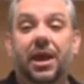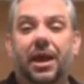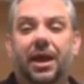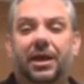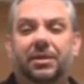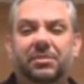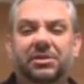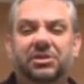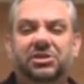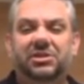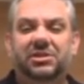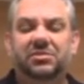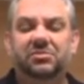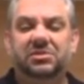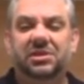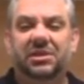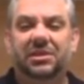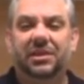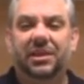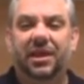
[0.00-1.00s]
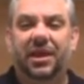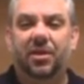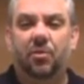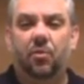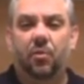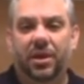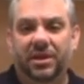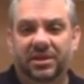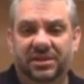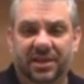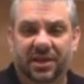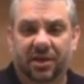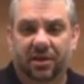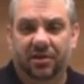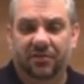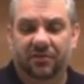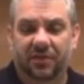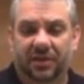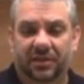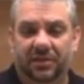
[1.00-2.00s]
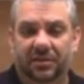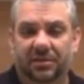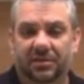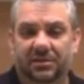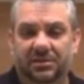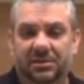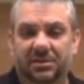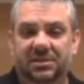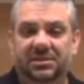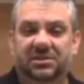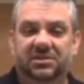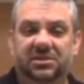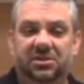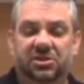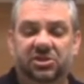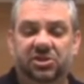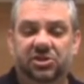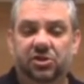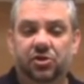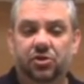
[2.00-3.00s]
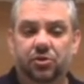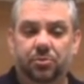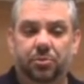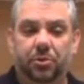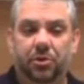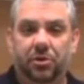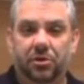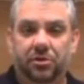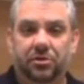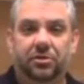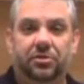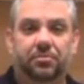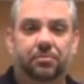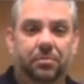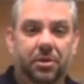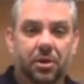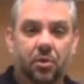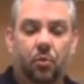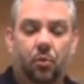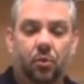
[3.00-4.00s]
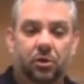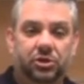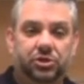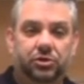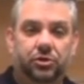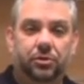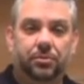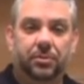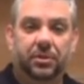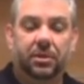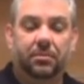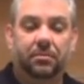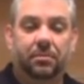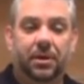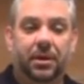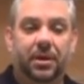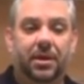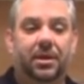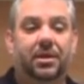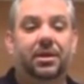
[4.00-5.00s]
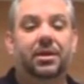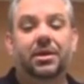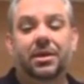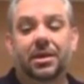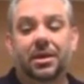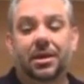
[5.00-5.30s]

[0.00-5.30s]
I mentioned it was a lightweight caravan. So this is a two-berth, big washroom at the back,